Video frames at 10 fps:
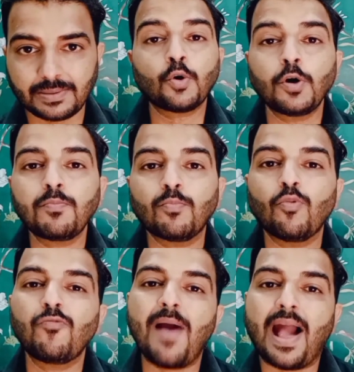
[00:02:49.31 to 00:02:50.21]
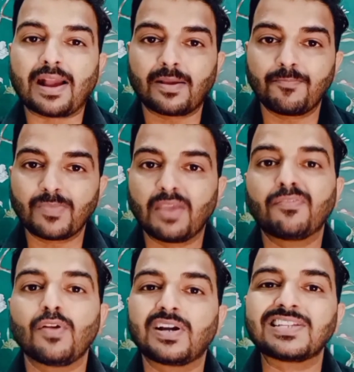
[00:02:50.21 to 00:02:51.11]
Move back. If you
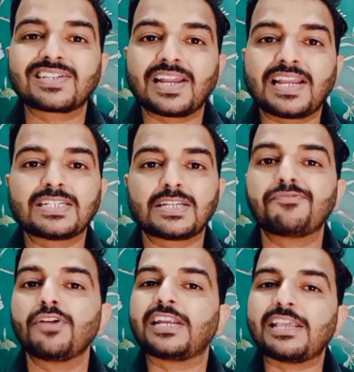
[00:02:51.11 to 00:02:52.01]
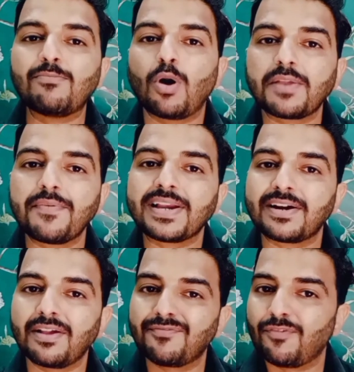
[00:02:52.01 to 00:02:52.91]
are discouraged, if you are demotivated
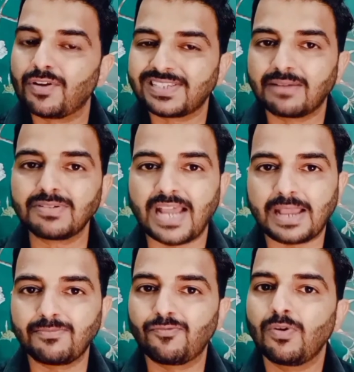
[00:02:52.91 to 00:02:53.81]
for some time,